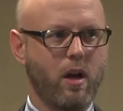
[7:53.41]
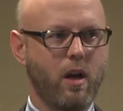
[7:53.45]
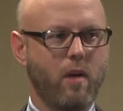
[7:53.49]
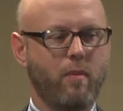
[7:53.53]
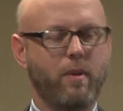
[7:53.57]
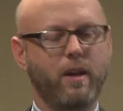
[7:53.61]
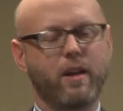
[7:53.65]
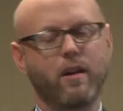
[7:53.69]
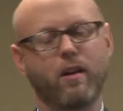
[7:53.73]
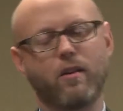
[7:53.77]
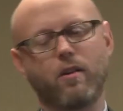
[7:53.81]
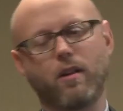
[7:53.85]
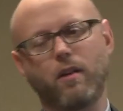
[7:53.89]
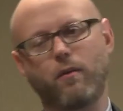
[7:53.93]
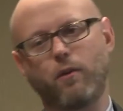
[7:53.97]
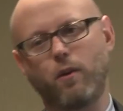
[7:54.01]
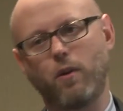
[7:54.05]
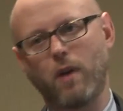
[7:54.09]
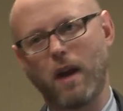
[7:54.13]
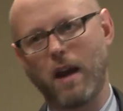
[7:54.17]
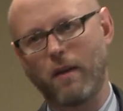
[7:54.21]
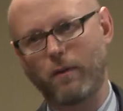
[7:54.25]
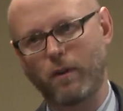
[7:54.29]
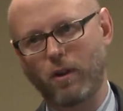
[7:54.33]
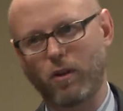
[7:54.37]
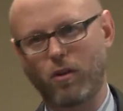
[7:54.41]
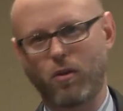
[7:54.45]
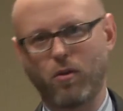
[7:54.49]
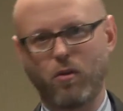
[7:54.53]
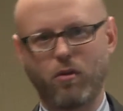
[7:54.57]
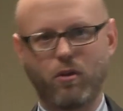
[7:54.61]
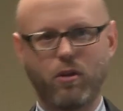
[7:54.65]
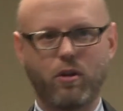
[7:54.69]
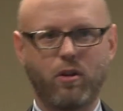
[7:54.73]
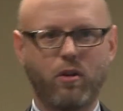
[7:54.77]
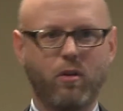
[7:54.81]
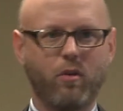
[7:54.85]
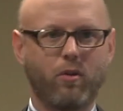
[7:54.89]
Because if you have to sue
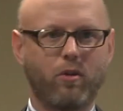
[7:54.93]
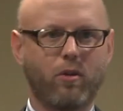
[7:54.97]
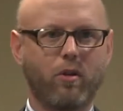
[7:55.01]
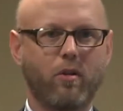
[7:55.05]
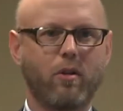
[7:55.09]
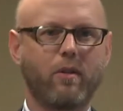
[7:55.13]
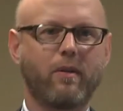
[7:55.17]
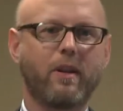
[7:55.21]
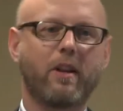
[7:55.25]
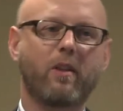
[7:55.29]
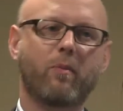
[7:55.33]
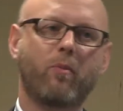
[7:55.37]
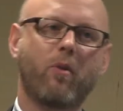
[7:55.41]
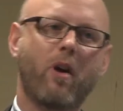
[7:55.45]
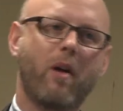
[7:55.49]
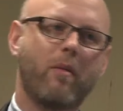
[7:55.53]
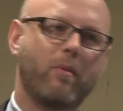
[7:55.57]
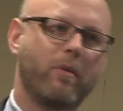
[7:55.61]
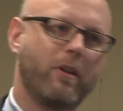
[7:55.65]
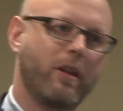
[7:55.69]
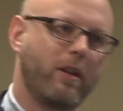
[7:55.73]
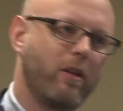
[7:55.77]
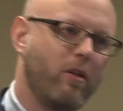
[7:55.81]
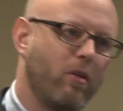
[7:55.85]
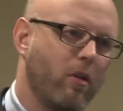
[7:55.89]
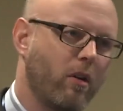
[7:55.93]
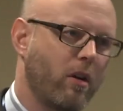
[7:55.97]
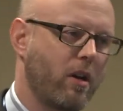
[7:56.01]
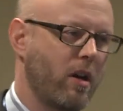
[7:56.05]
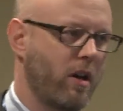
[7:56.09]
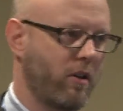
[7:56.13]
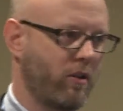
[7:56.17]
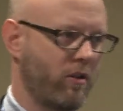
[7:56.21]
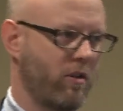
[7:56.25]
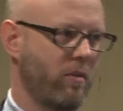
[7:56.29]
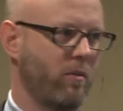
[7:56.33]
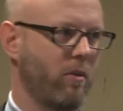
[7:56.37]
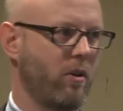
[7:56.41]
the user, that's probably your
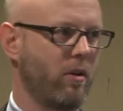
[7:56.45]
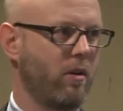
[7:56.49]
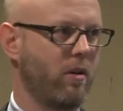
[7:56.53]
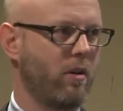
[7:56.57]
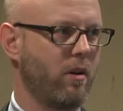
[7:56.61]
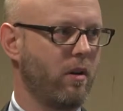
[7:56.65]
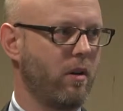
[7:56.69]
customer.